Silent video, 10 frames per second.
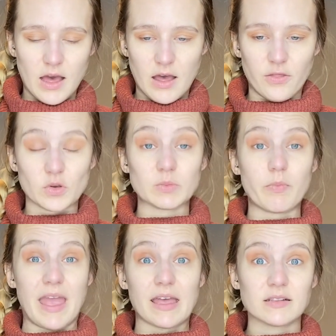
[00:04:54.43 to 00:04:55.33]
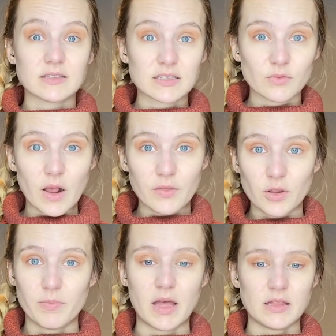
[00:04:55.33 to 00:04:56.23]
those bands around
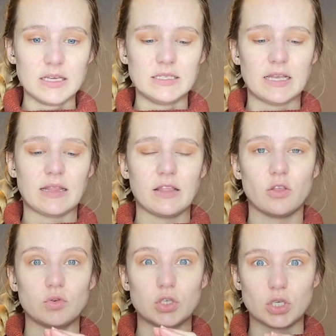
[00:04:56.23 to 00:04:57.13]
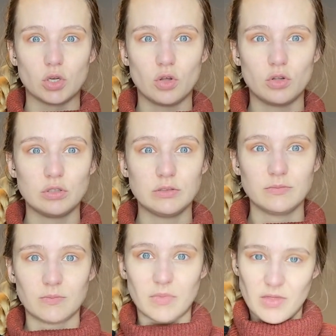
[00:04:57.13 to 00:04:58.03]
their bellies and like those circle
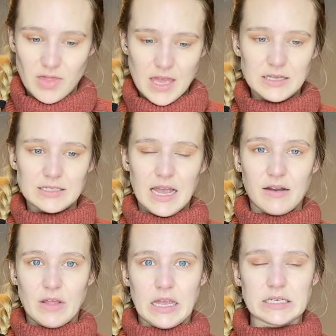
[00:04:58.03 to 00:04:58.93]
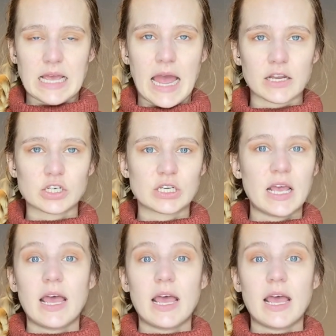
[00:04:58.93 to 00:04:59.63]
things kind of like attached.